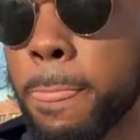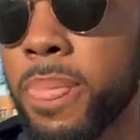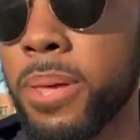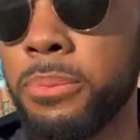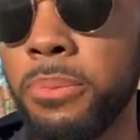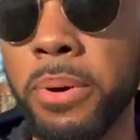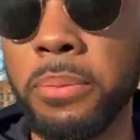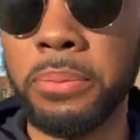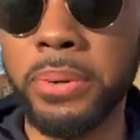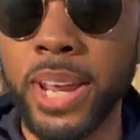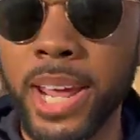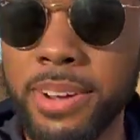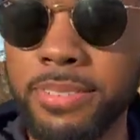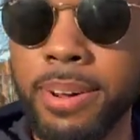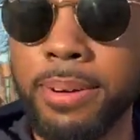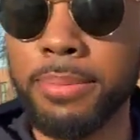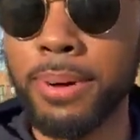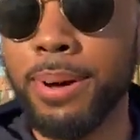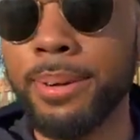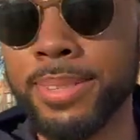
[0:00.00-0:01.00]
with whatever
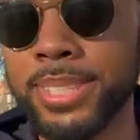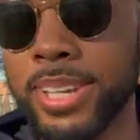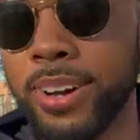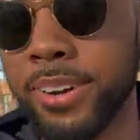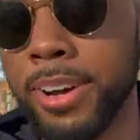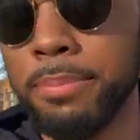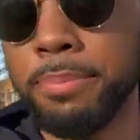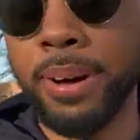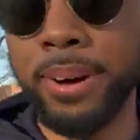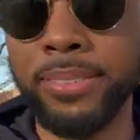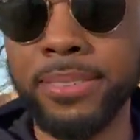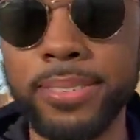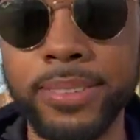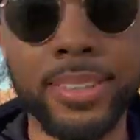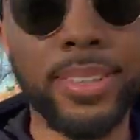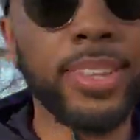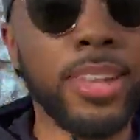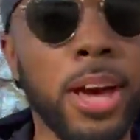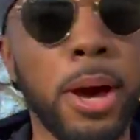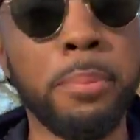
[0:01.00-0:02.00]
I'm gonna talk about.
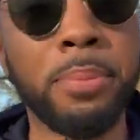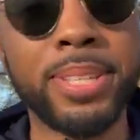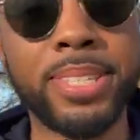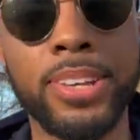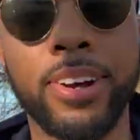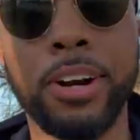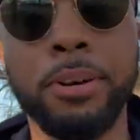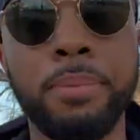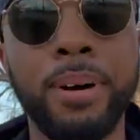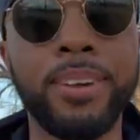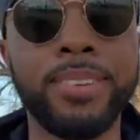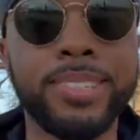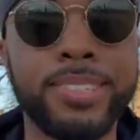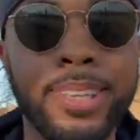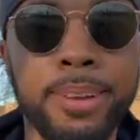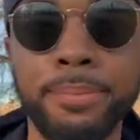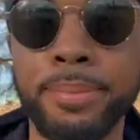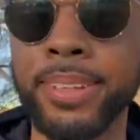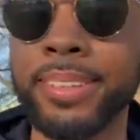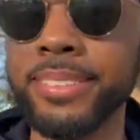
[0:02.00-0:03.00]
I'm gonna talk about
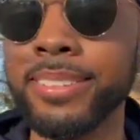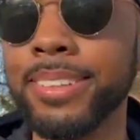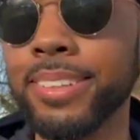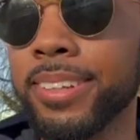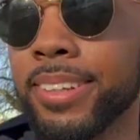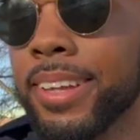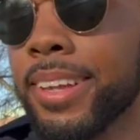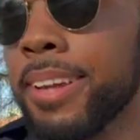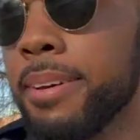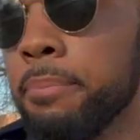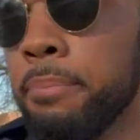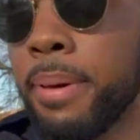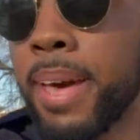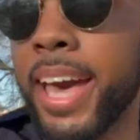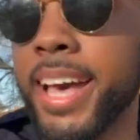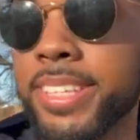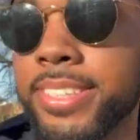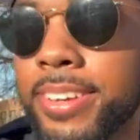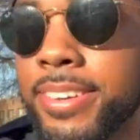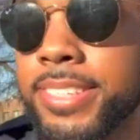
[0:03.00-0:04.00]
something,
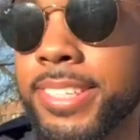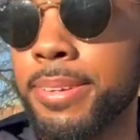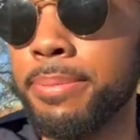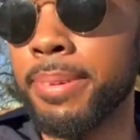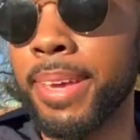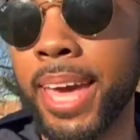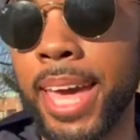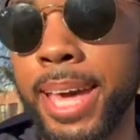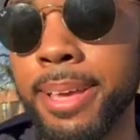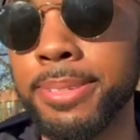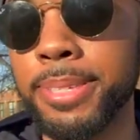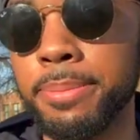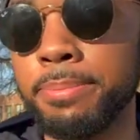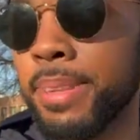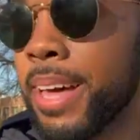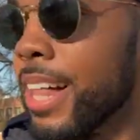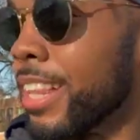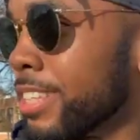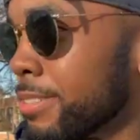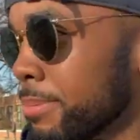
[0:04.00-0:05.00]
pass on some gains, some
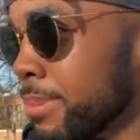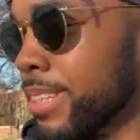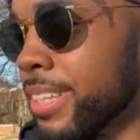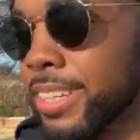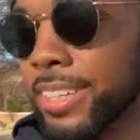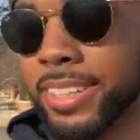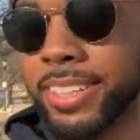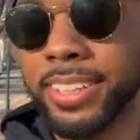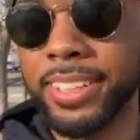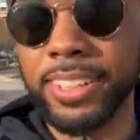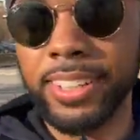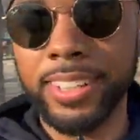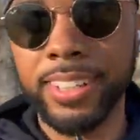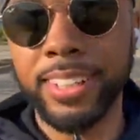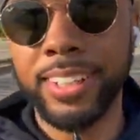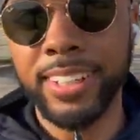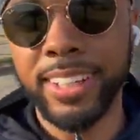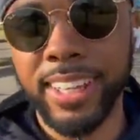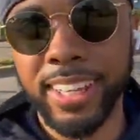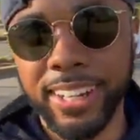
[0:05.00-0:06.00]
knowledge. But look,
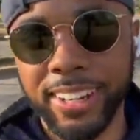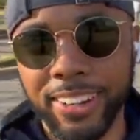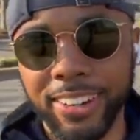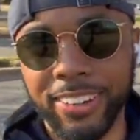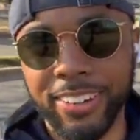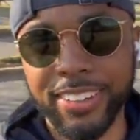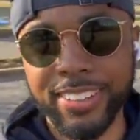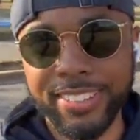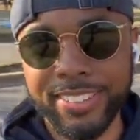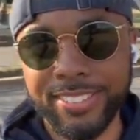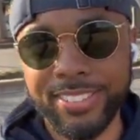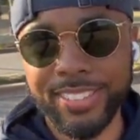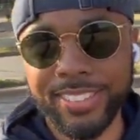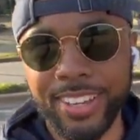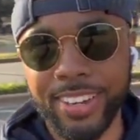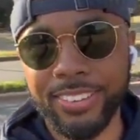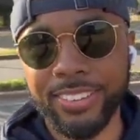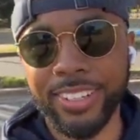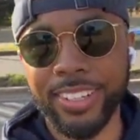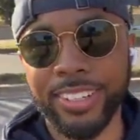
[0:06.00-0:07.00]
look at all this, what's
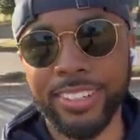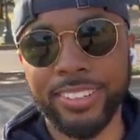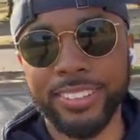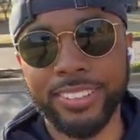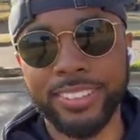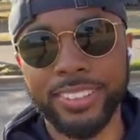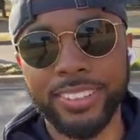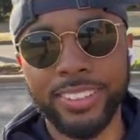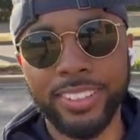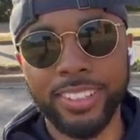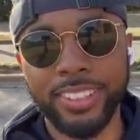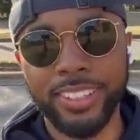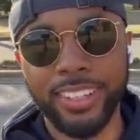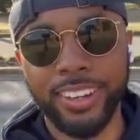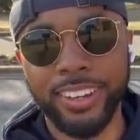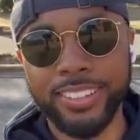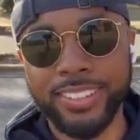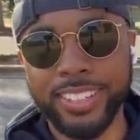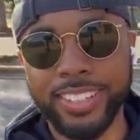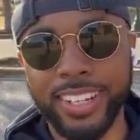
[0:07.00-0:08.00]
going on.
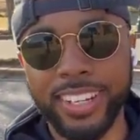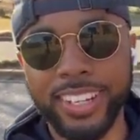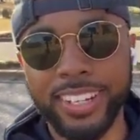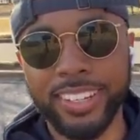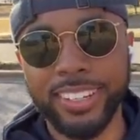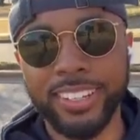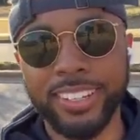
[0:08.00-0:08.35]
Y'all see that?